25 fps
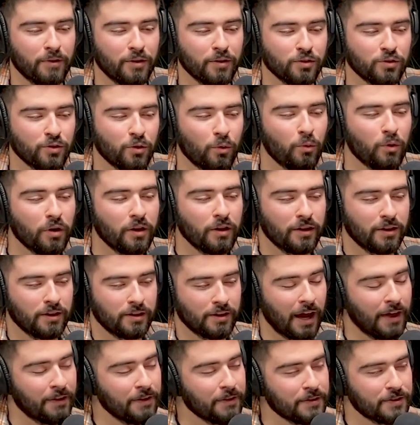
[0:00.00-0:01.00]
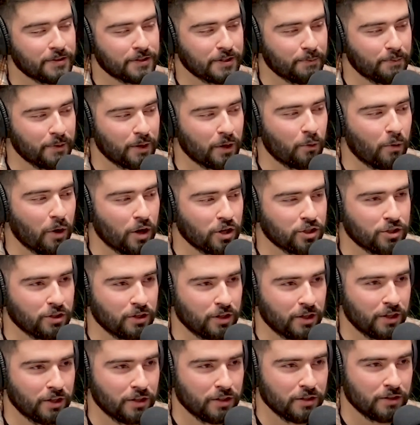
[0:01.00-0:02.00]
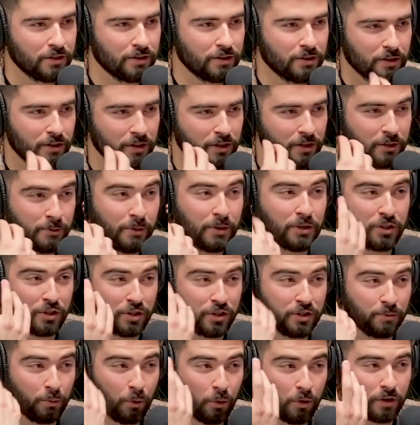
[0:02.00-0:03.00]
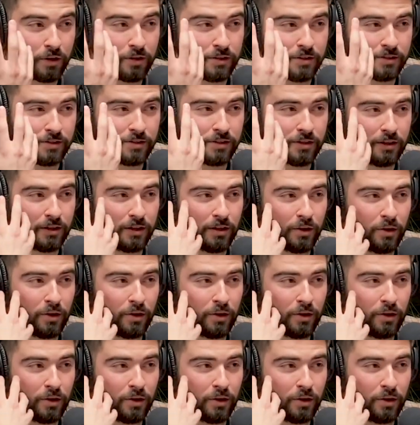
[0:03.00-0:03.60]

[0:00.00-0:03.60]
So what I think this is a big question in especially sports.